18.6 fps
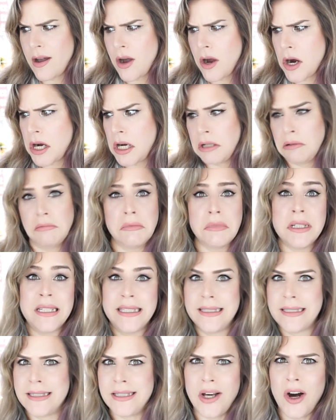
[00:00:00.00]
are
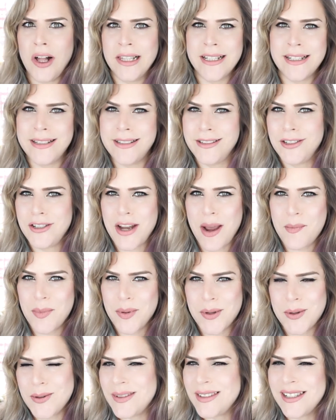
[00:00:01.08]
solid
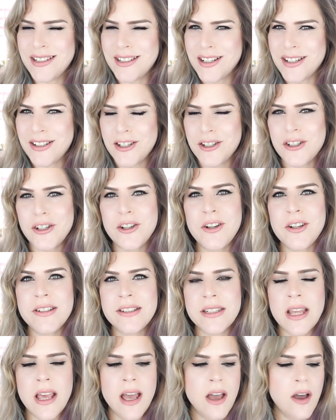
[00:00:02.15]
shampoos and conditioners
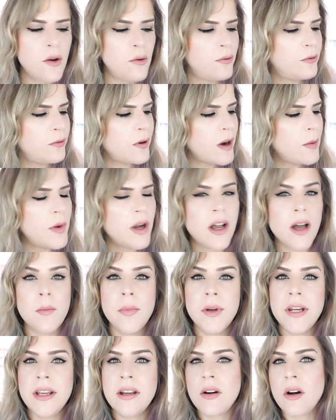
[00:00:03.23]
from a
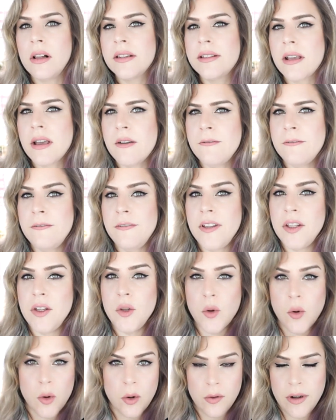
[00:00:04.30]
company called
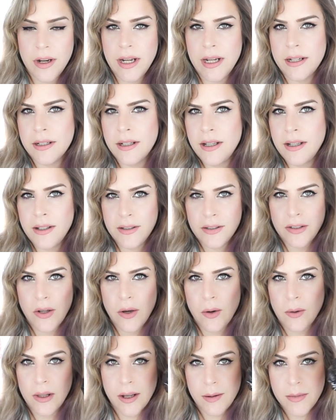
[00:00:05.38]
Viori.
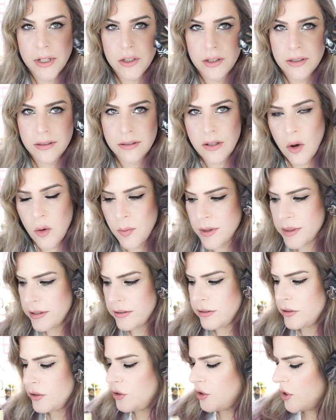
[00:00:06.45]
So let me just open this
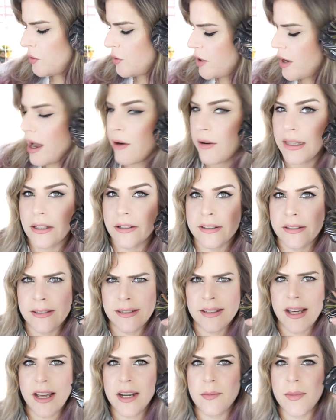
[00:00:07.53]
to show you how it looks
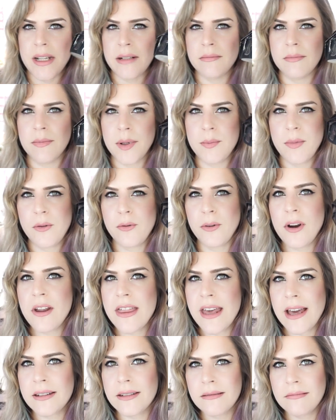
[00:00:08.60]
inside. I mean, but before
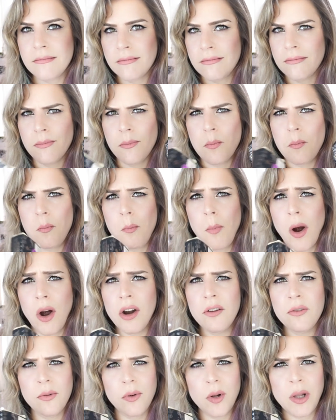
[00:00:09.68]
that,
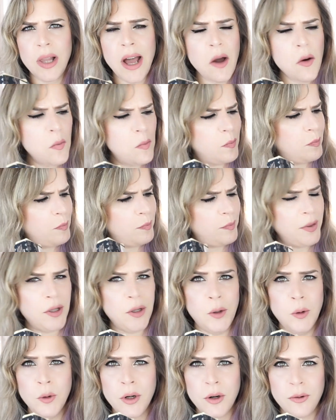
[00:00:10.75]
marvel how
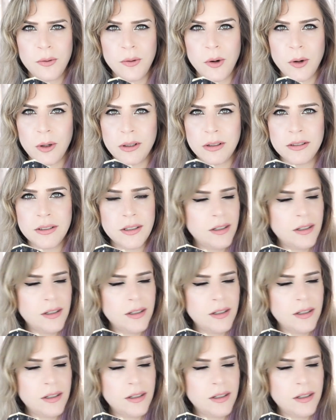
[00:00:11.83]
beautiful